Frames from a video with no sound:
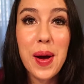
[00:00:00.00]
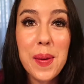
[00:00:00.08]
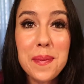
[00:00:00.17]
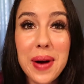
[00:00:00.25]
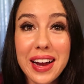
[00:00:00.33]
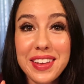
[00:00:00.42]

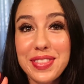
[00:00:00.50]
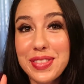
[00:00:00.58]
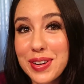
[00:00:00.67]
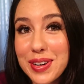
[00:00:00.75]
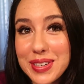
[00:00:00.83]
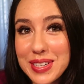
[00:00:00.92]
My
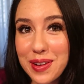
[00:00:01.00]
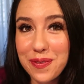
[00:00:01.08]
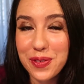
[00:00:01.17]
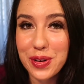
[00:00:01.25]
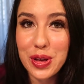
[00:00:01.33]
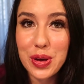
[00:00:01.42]
third tip
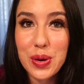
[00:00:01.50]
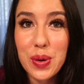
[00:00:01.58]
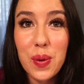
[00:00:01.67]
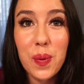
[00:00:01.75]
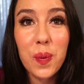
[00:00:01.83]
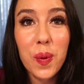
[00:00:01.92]
for
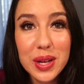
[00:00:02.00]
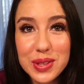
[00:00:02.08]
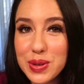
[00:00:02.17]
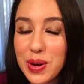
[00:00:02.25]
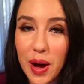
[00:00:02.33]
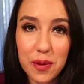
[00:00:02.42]
you, once
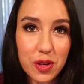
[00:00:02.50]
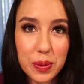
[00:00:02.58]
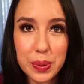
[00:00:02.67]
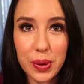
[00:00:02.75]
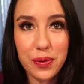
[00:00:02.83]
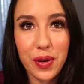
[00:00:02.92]
you have your
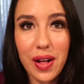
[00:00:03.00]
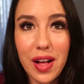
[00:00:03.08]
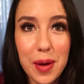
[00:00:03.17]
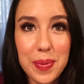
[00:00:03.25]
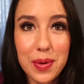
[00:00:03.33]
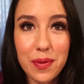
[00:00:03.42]
profile
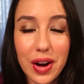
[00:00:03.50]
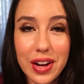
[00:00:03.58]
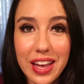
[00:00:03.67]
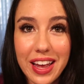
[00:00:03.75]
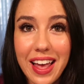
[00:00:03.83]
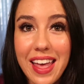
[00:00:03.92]
up and
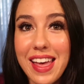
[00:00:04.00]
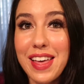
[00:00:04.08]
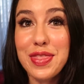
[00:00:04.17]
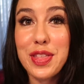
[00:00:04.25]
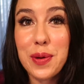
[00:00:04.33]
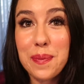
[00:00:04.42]
running,
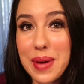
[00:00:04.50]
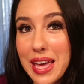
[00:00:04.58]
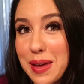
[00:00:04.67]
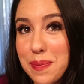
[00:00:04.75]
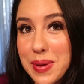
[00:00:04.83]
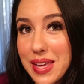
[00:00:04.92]
there
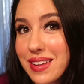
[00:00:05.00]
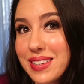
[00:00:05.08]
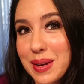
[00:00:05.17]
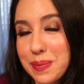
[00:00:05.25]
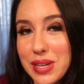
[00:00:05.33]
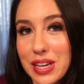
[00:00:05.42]
may be a
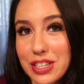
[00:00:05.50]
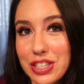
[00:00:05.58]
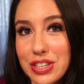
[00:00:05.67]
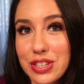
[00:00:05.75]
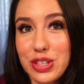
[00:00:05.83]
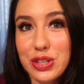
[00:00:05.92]

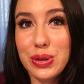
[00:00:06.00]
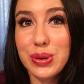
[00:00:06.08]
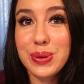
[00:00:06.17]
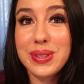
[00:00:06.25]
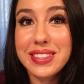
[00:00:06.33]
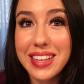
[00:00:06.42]
temptation
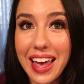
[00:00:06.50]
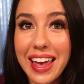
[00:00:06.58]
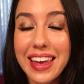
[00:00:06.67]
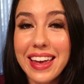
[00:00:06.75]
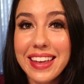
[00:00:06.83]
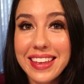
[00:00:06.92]
to
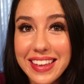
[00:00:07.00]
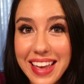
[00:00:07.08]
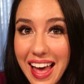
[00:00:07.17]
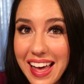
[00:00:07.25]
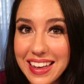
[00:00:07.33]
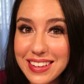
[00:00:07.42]
say
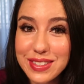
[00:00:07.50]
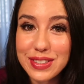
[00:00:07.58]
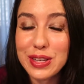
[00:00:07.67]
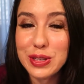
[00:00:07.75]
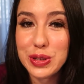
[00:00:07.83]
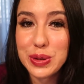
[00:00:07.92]
yes
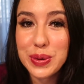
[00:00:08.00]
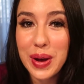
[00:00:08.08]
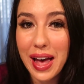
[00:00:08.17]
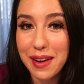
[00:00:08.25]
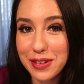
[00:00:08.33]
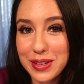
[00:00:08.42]
to
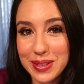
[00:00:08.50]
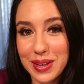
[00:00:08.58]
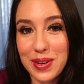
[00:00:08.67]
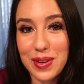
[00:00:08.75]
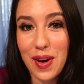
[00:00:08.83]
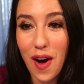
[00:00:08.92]
every
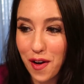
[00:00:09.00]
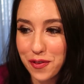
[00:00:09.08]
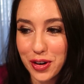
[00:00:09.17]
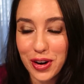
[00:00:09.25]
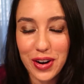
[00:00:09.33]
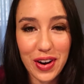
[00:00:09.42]
single
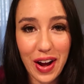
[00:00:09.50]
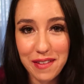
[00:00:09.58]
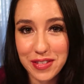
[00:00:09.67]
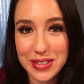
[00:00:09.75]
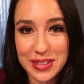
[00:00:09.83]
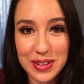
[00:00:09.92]
offer or
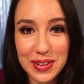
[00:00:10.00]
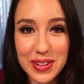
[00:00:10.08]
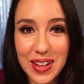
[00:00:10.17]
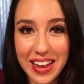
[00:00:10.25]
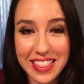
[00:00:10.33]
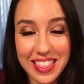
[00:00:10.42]
every single
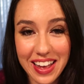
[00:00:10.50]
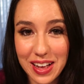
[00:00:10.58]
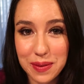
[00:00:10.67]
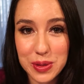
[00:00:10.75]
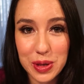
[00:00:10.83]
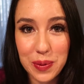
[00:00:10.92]
client that
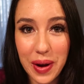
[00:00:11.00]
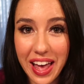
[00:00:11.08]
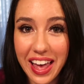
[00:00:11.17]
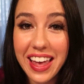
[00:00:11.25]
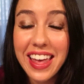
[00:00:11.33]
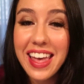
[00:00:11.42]
comes your
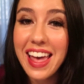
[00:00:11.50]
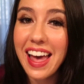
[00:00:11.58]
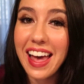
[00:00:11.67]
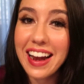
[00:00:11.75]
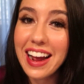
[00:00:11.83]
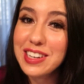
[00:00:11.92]
way.
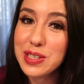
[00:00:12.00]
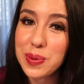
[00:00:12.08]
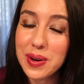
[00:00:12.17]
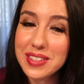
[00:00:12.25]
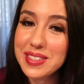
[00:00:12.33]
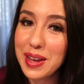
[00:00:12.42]
And I just
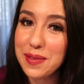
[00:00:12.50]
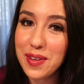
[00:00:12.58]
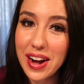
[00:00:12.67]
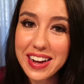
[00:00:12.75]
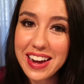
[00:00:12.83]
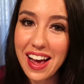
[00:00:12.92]
want to say
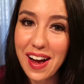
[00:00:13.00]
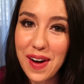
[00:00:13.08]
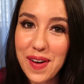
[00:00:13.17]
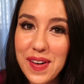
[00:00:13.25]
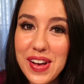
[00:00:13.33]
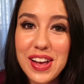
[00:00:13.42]
right
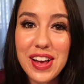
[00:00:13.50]
now,